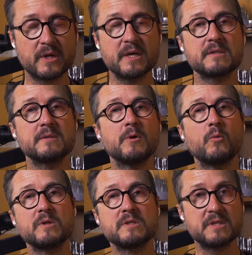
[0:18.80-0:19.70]
The customer
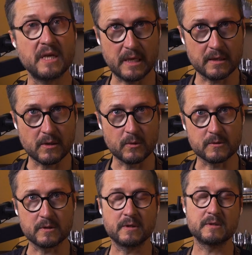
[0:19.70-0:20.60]
wants talon
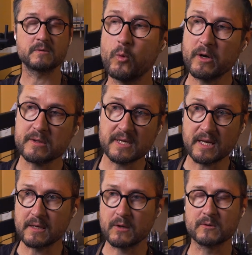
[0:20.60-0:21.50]
claws on this. What are
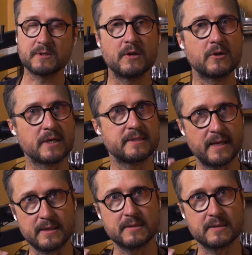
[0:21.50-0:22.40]
talon claws? They look like
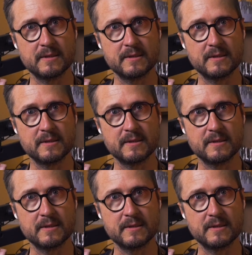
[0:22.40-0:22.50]
talons.